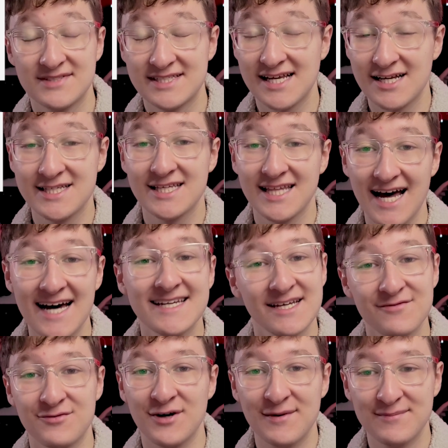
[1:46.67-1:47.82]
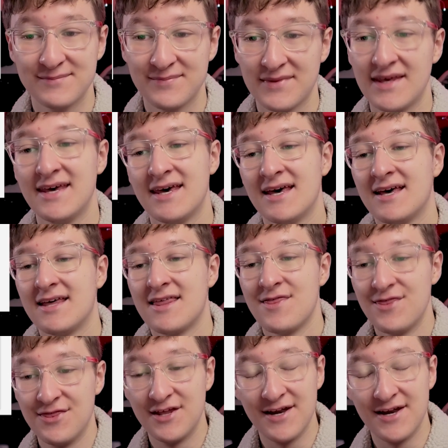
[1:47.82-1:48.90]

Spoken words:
Sounds a lot different. The